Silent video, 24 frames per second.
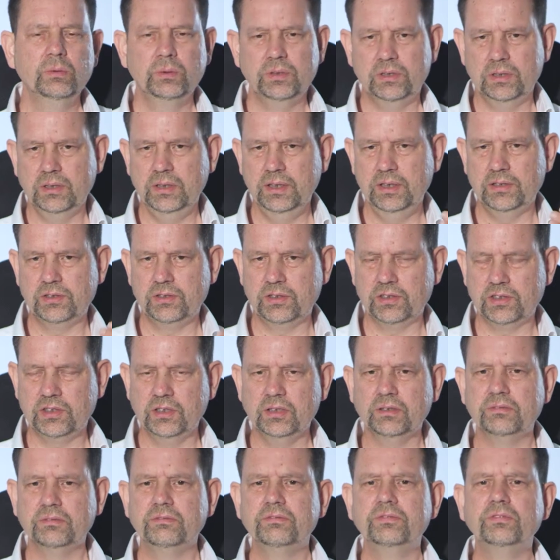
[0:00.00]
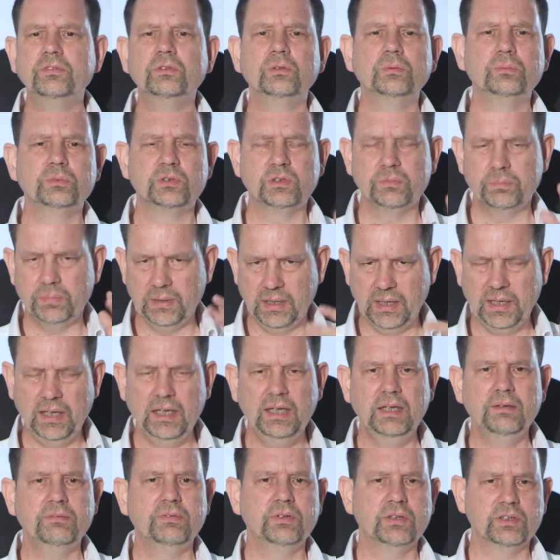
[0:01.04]
which leads to certain forms of
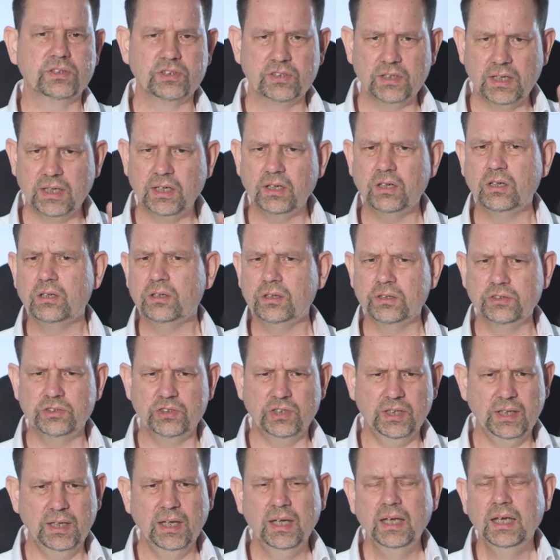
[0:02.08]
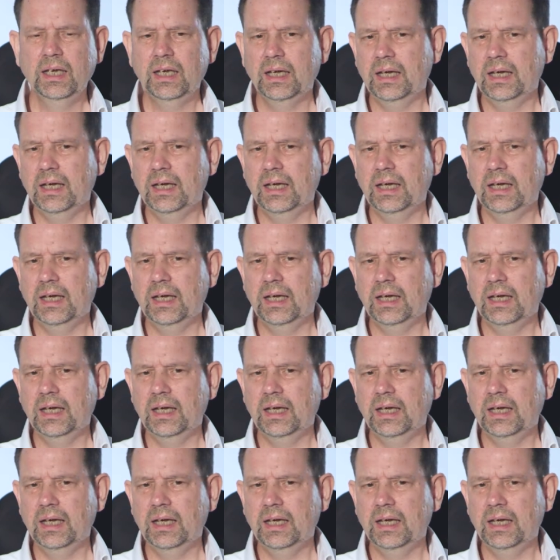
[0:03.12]
behavior, psychology,